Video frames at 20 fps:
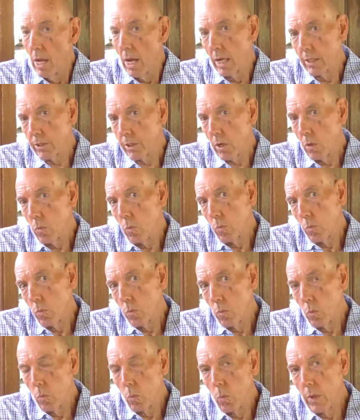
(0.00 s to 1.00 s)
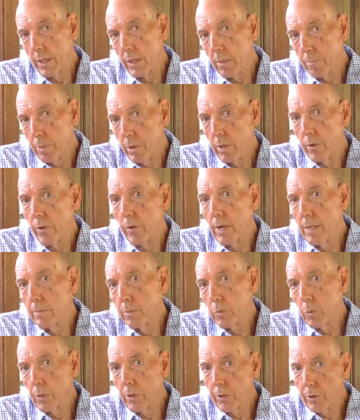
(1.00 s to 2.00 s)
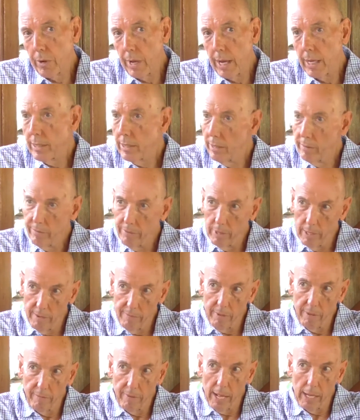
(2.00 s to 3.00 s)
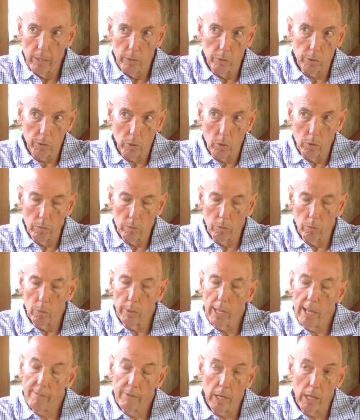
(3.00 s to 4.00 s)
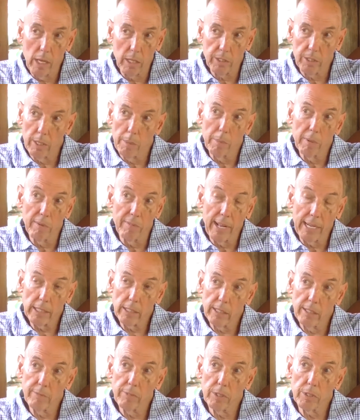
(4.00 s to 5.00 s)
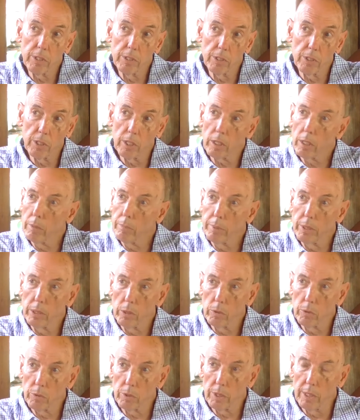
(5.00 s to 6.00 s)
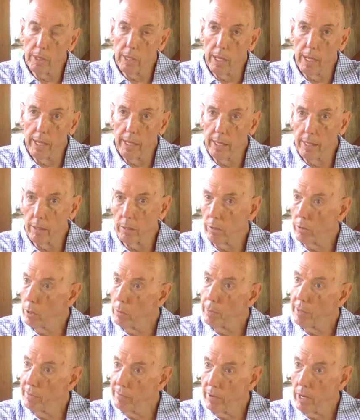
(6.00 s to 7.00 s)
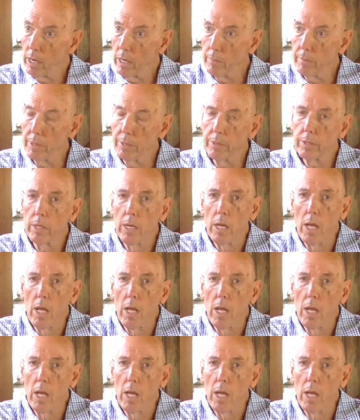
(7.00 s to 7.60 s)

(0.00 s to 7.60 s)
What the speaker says: And so when the programs were created for Living Values, we have a large number of activities that can be used in a group environment.